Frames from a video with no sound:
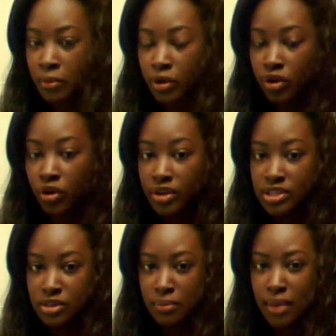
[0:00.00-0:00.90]
bit more curly,
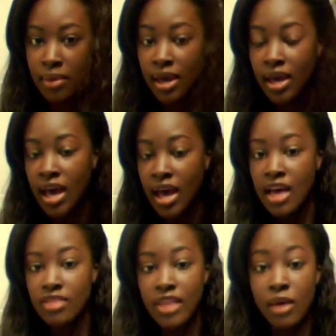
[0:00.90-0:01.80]
so maybe
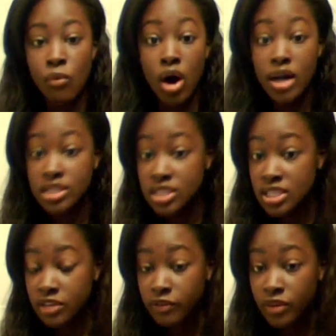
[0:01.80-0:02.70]
they wanted
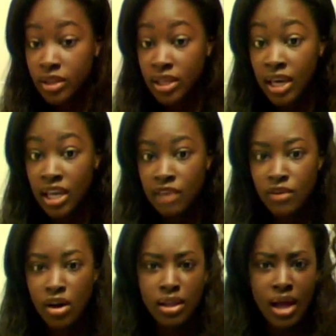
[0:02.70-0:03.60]
it differently, and
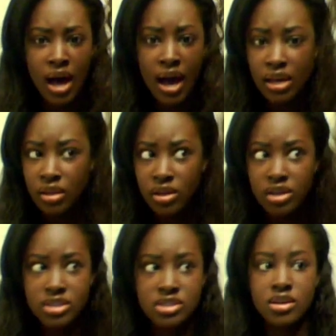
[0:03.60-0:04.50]
even online it
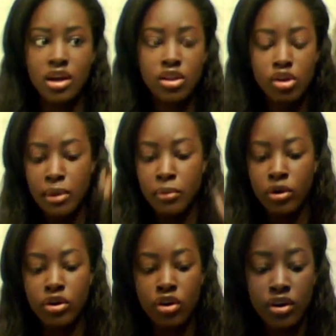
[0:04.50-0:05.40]
looked a little bit
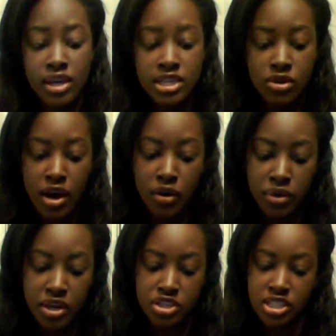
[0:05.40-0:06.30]
more curly, so I don't
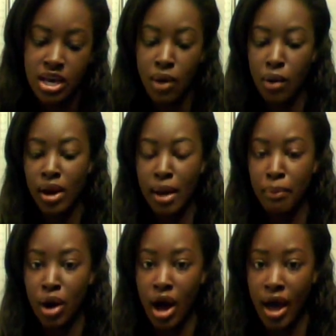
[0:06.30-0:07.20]
really understand why when I
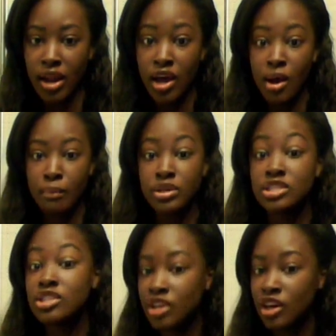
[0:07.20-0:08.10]
bought
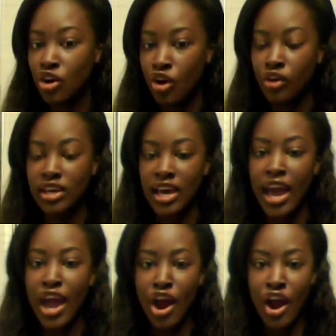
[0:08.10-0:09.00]
Brazilian curly
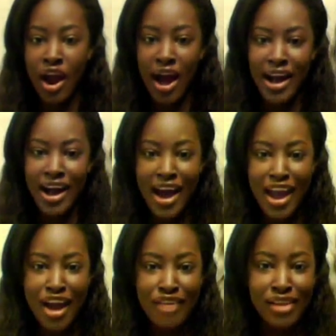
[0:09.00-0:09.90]
hair, I got
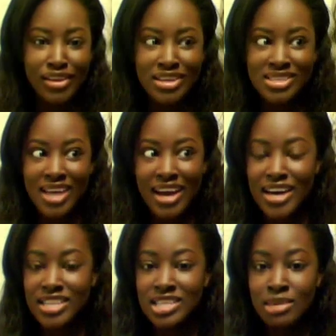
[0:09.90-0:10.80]
hair that looks like
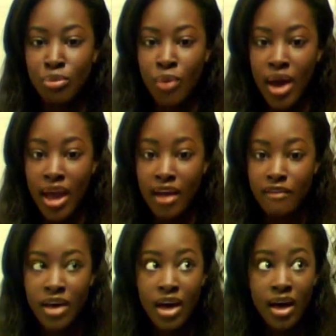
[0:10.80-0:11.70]
a deep
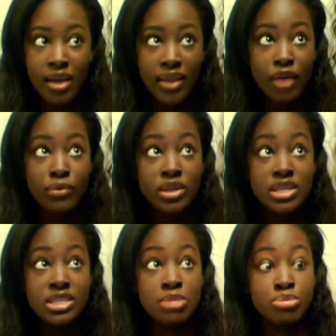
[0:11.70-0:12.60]
wave, like a
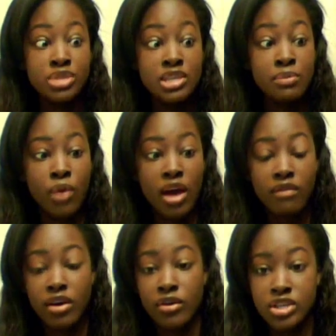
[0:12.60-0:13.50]
really deep wave.
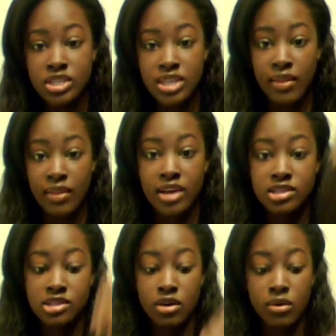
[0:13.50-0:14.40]
I don't understand
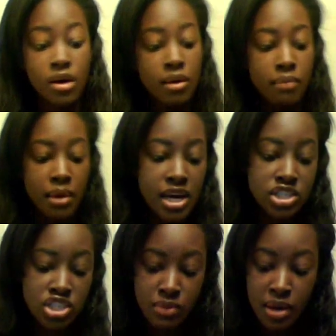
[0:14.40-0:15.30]
that. So maybe
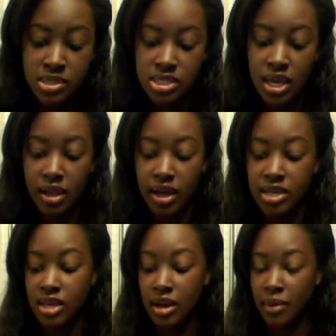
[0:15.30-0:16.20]
that's just my mistake. Like
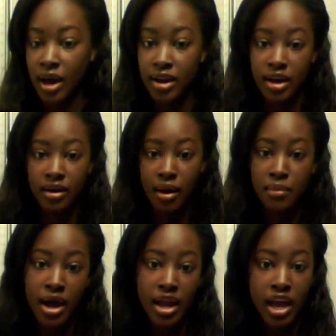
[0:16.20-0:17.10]
I said,
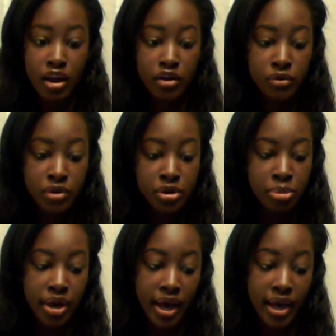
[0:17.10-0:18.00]
I'm not a hair
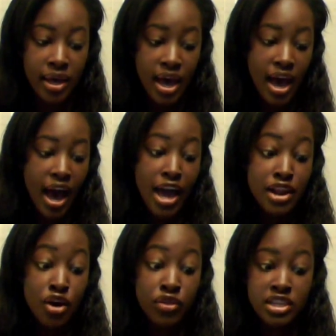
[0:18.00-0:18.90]
guru, but
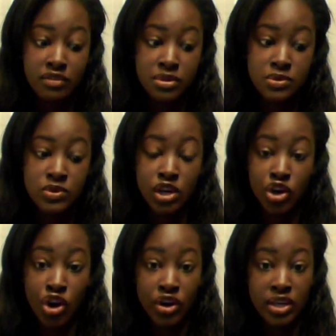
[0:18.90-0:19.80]
I know the difference between
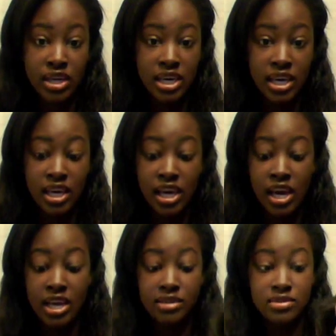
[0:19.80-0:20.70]
curly,
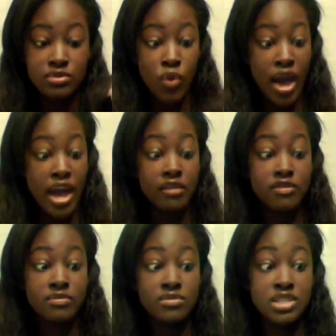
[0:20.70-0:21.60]
kinky,
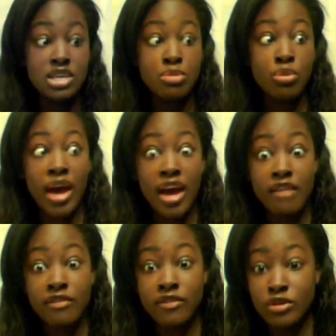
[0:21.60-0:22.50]
wave, deep
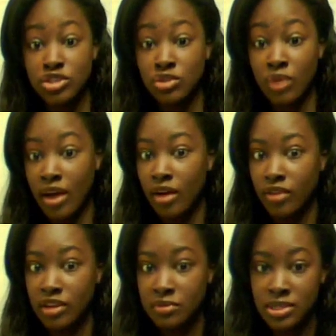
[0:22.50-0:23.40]
wave, ocean wave. I know
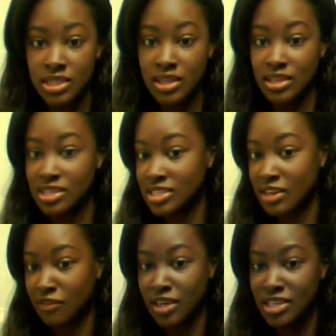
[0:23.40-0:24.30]
the difference, and this
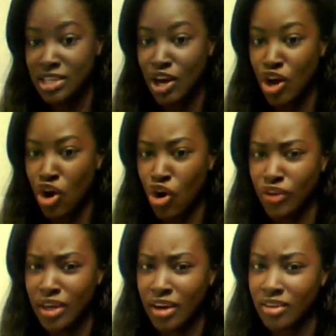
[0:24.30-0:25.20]
definitely isn't
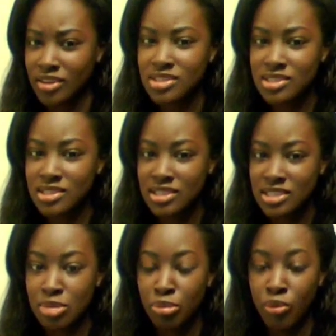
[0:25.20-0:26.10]
curly hair. This is a
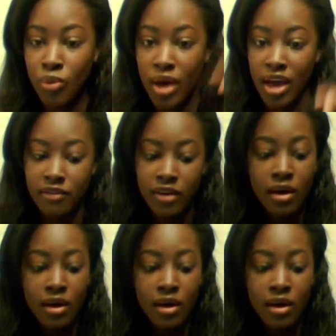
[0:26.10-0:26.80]
deep wave.